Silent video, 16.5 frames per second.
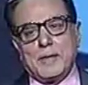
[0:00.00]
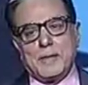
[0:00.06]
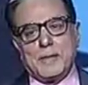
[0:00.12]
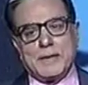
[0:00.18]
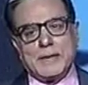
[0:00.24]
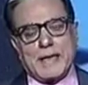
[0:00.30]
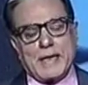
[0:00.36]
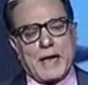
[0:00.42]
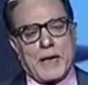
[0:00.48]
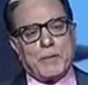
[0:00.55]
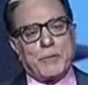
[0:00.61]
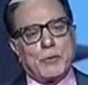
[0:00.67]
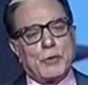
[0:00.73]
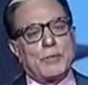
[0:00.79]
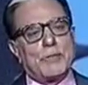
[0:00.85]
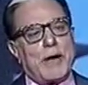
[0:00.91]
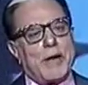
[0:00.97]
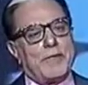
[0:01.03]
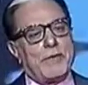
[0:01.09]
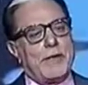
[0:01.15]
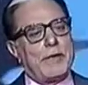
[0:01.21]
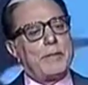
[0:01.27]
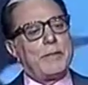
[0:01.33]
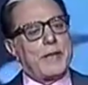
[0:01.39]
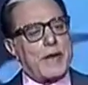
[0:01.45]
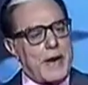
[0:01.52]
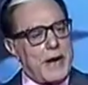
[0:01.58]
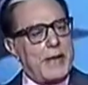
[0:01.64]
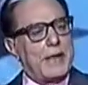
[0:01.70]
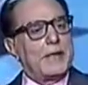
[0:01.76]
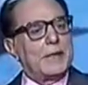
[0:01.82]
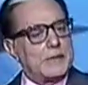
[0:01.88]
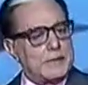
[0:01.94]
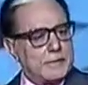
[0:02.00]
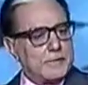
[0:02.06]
But then I put my weight behind